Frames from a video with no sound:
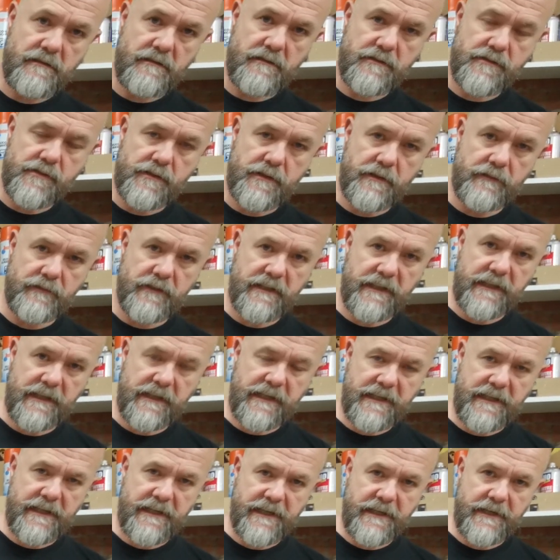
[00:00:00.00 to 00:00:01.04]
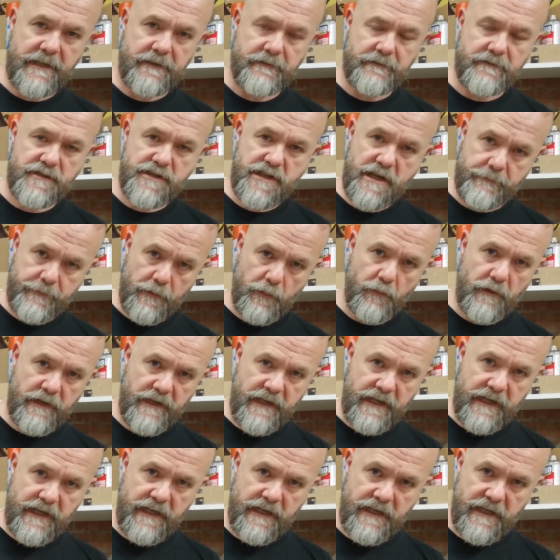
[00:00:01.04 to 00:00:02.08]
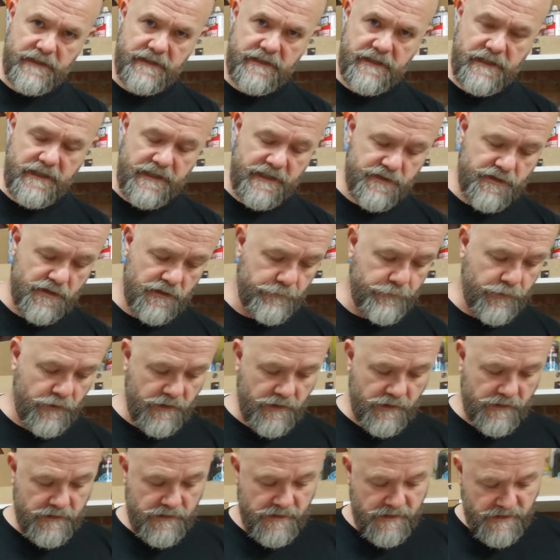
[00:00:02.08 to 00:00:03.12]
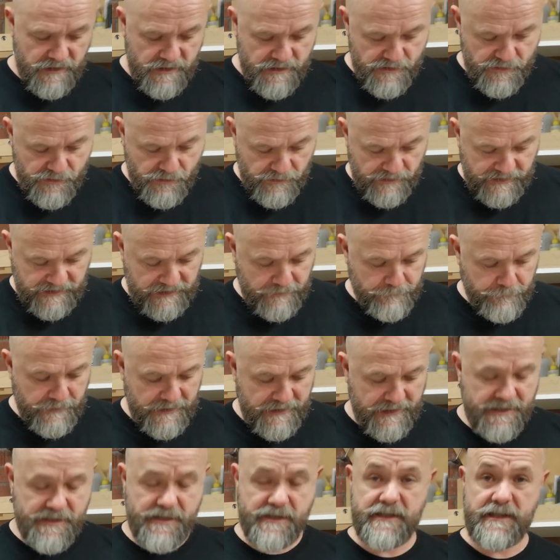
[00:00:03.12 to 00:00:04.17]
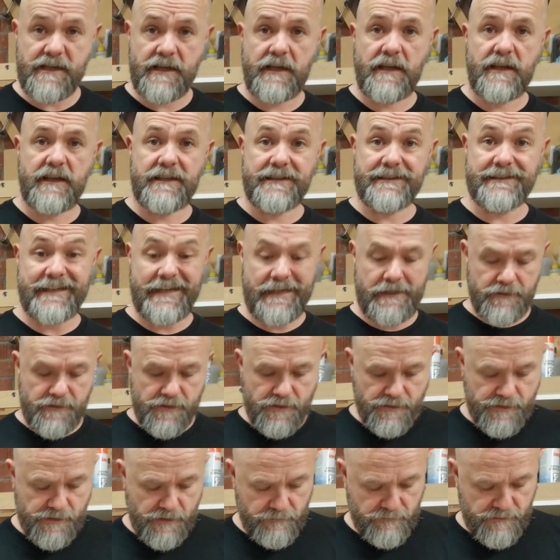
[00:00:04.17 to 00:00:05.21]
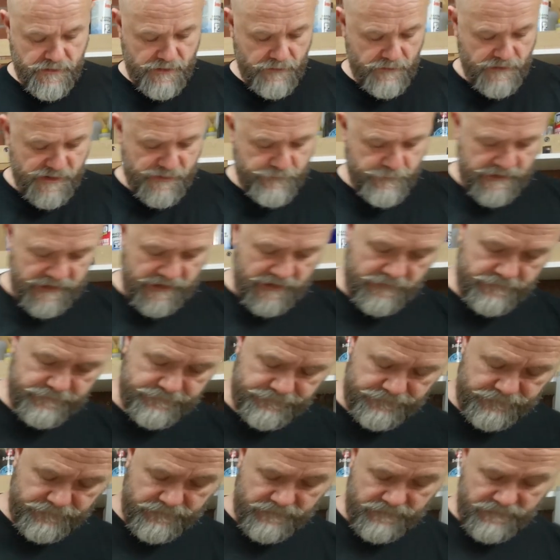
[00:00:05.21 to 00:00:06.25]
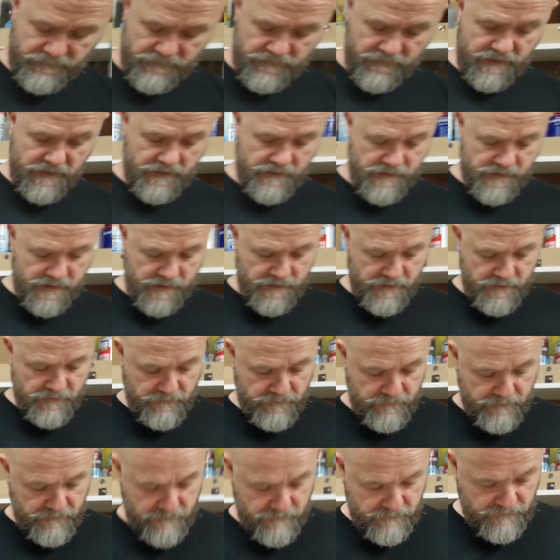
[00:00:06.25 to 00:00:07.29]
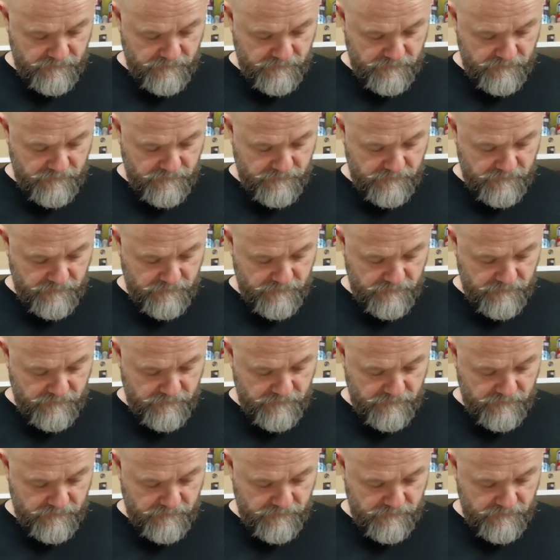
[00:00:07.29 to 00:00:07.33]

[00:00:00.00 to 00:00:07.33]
sort of like chip away at the initial part so that I get past the danger zone, so to speak. So